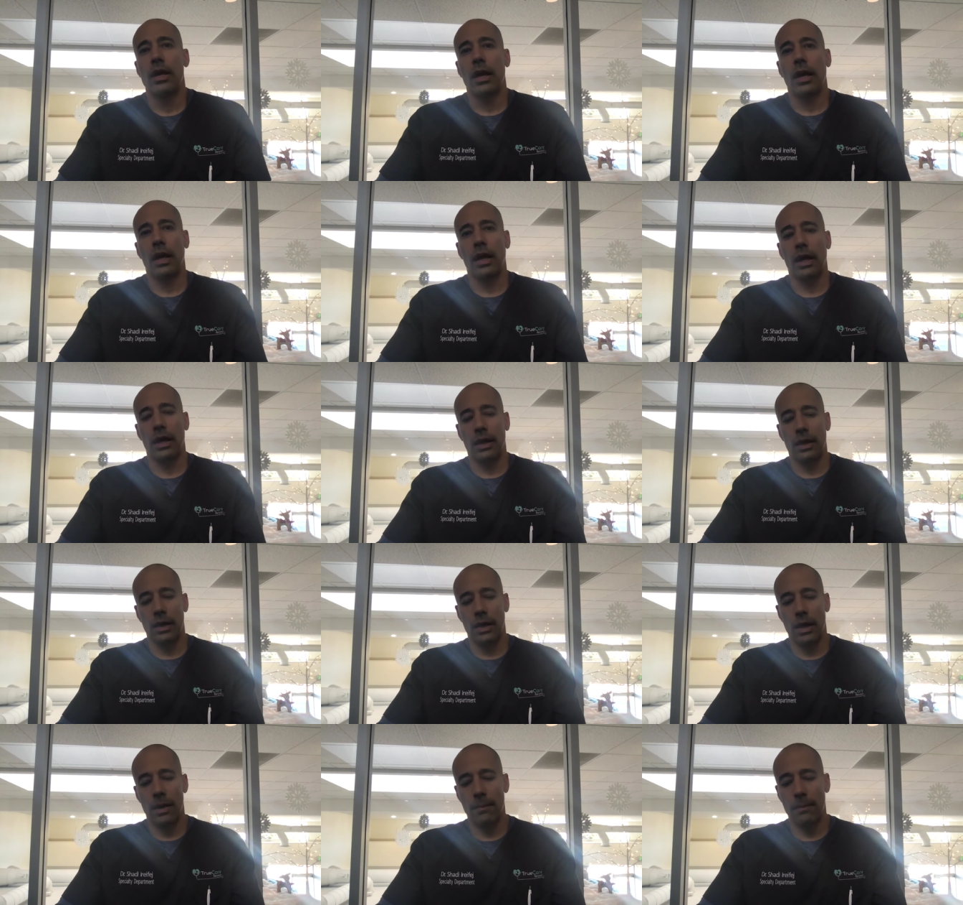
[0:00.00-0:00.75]

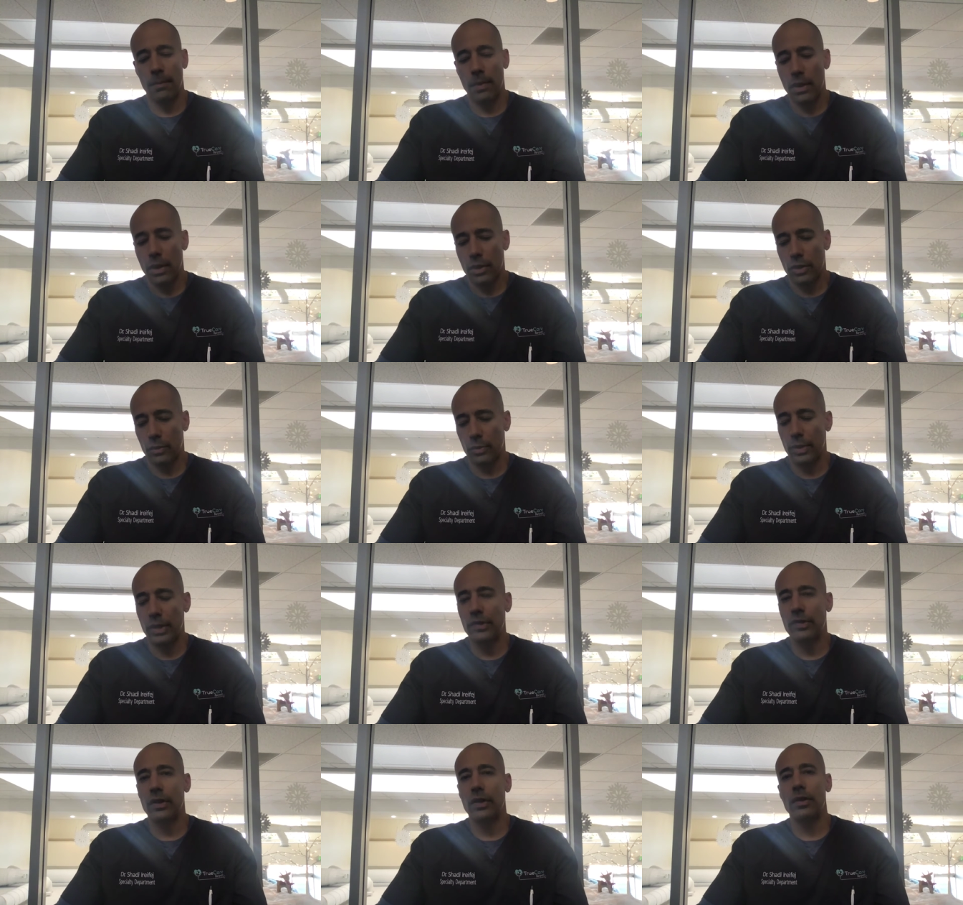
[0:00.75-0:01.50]
And the
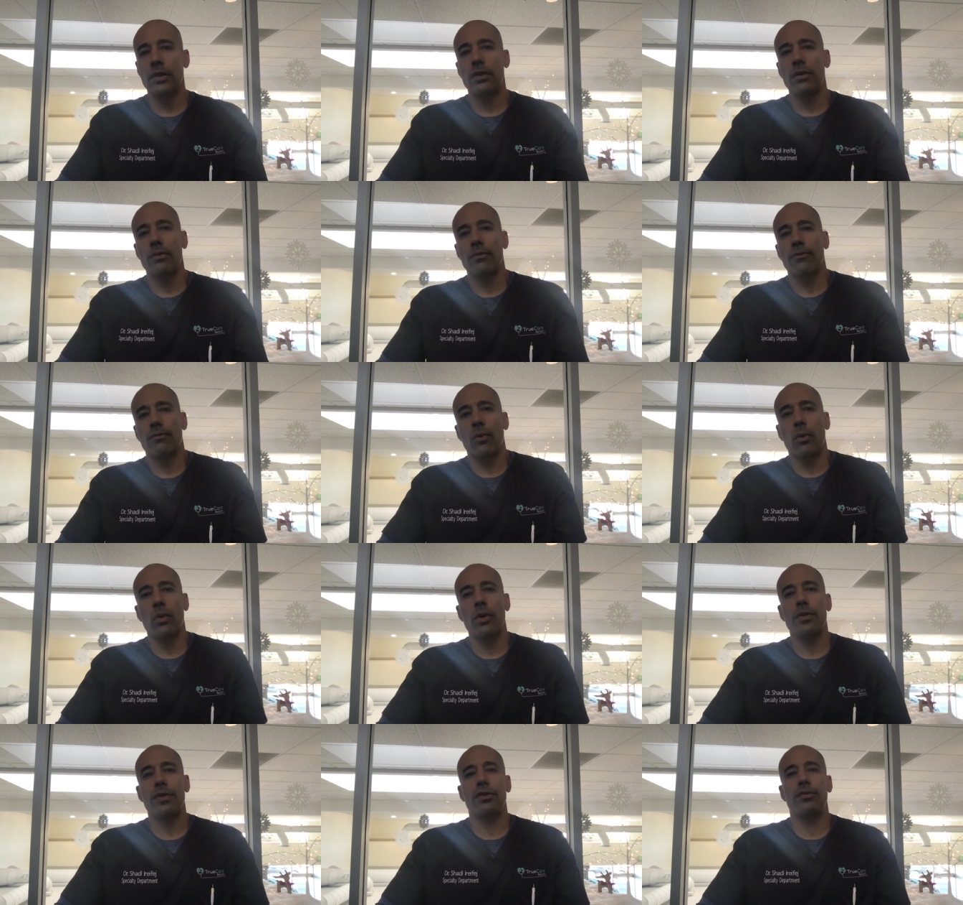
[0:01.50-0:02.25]
reason
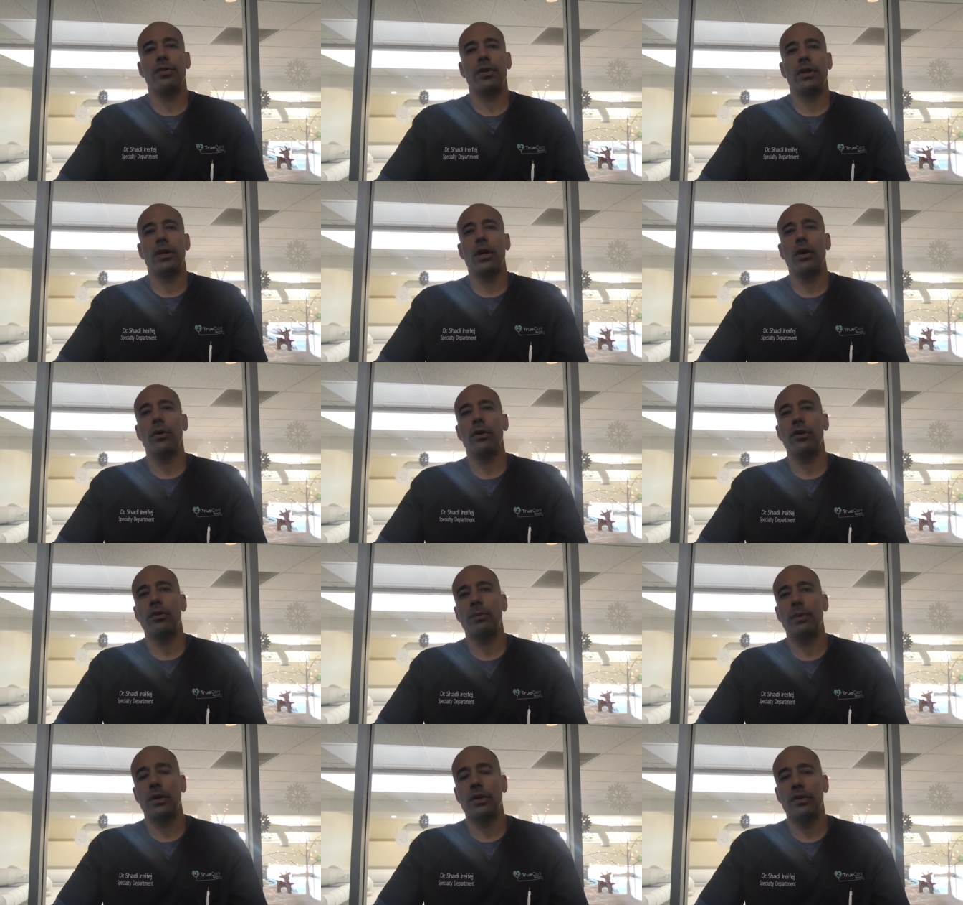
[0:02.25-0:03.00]
for this video
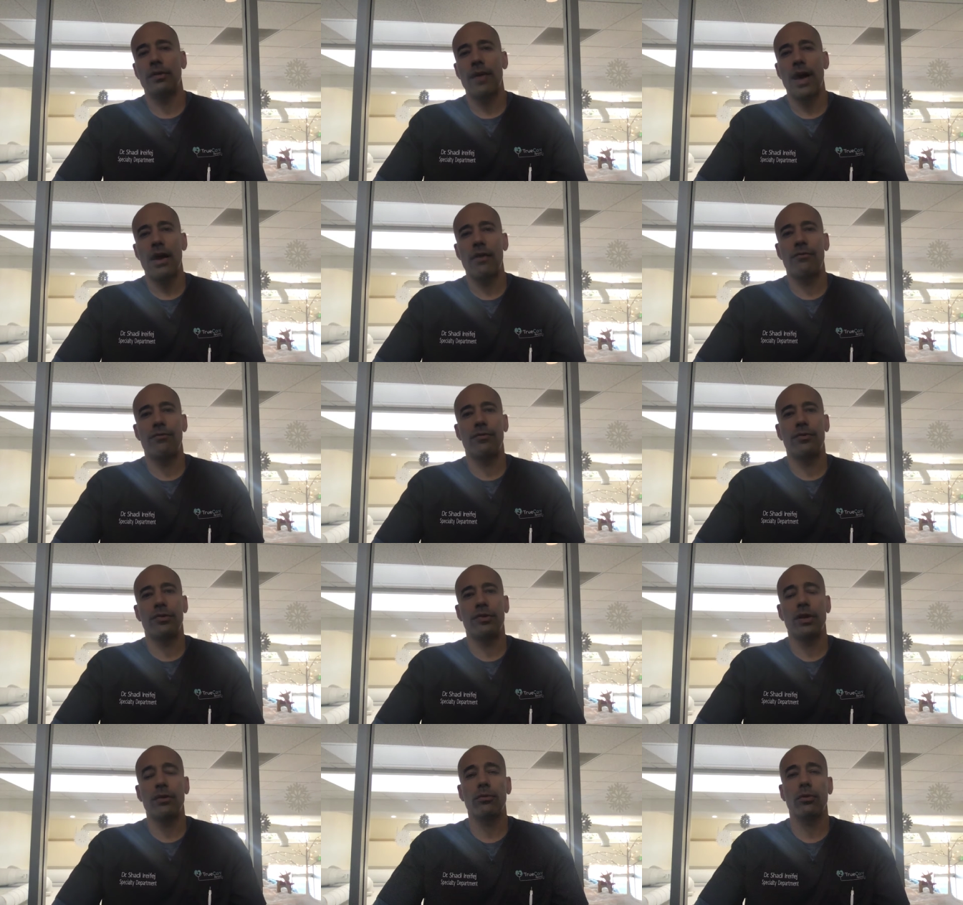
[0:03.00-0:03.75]
is because I've
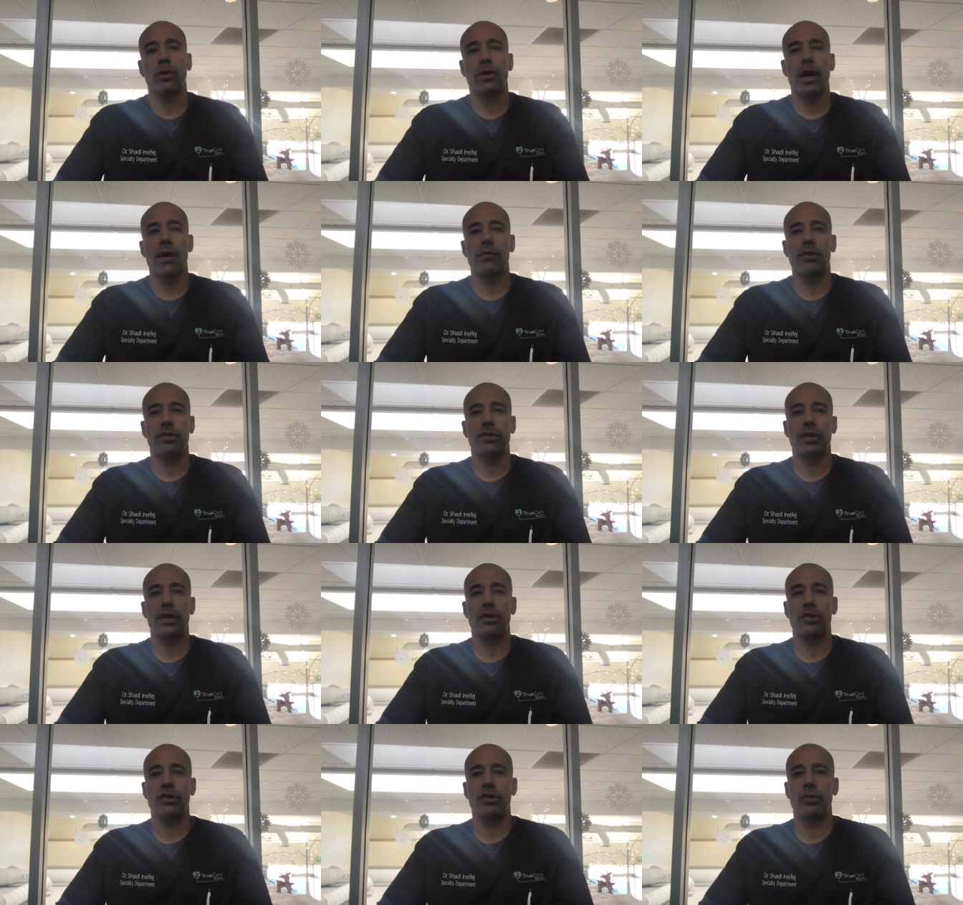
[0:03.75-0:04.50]
had several
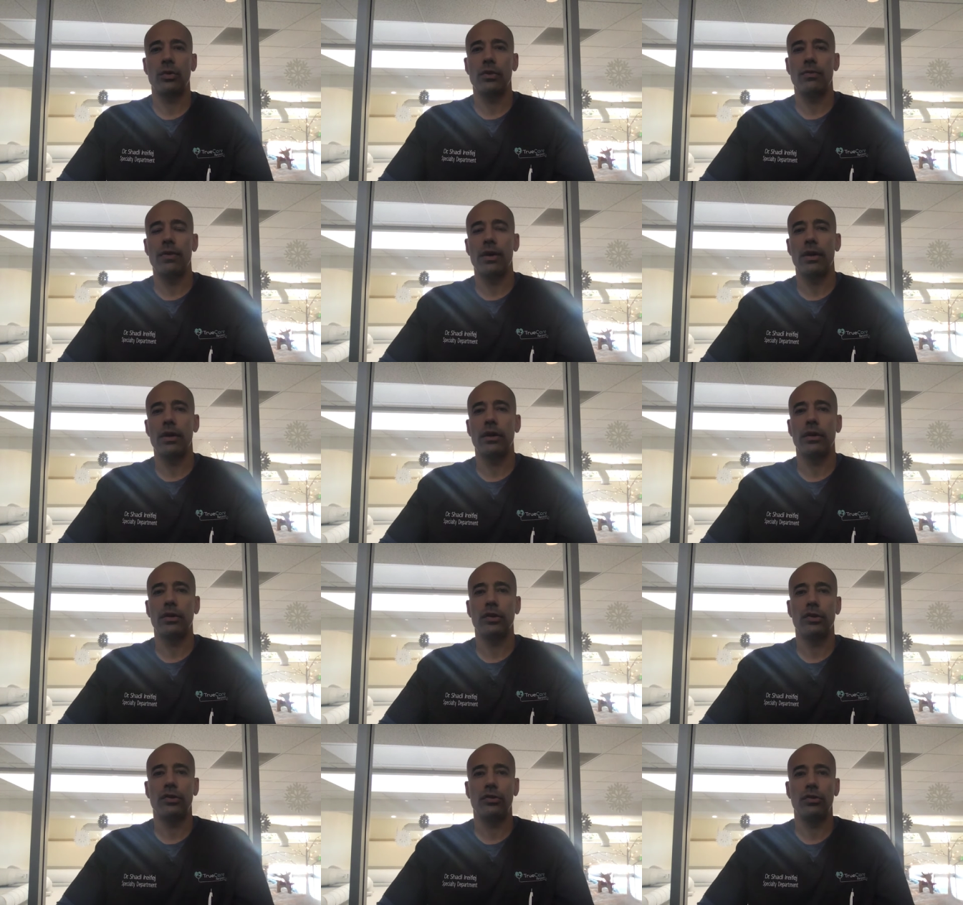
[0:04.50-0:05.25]
conversations with
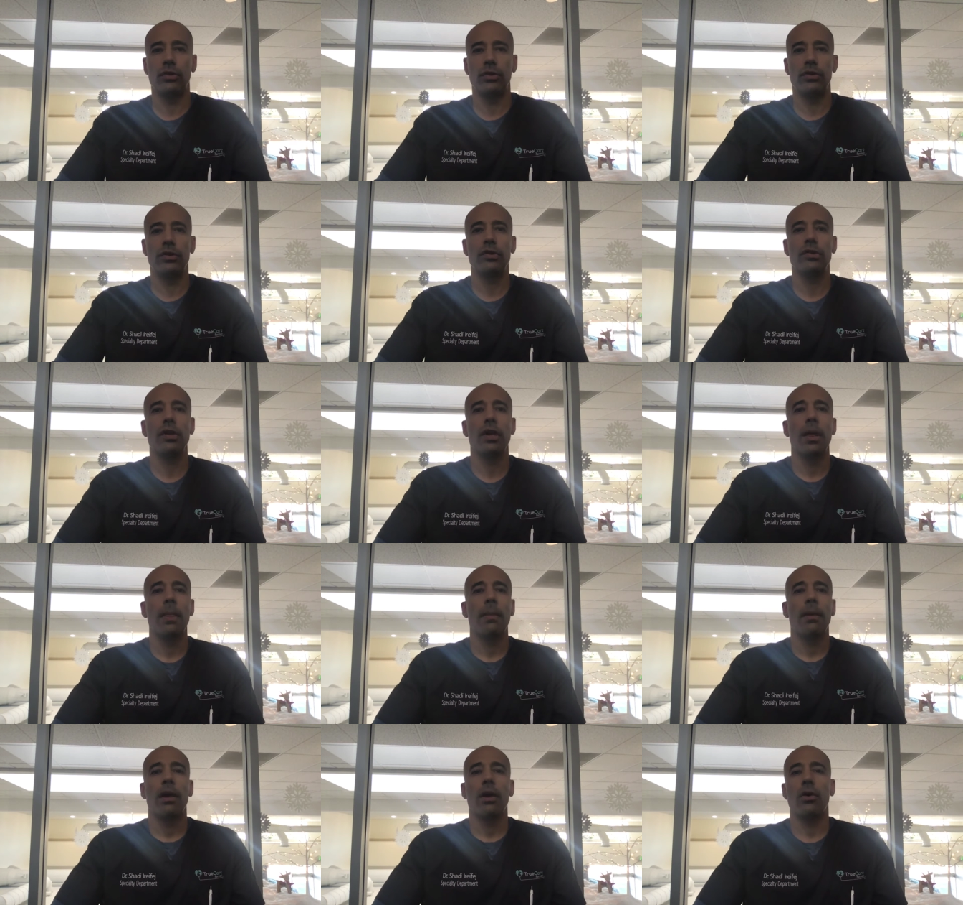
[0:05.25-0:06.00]
veterinary students
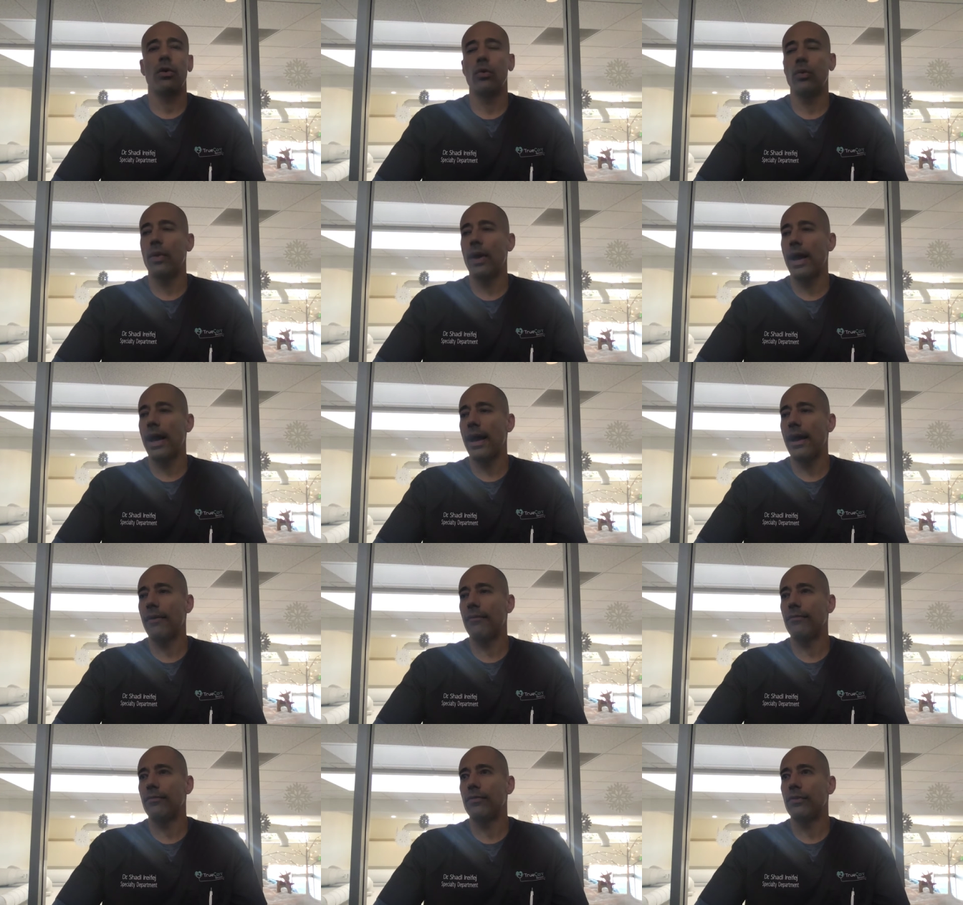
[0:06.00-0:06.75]
who
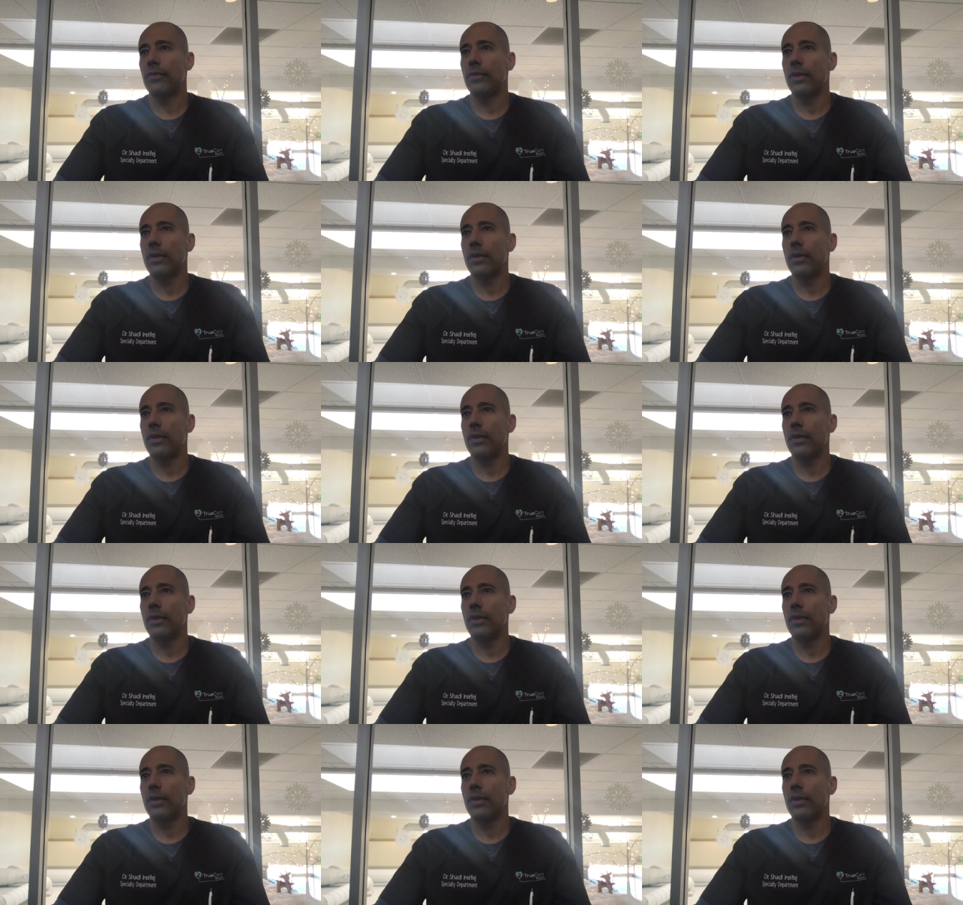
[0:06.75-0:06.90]
have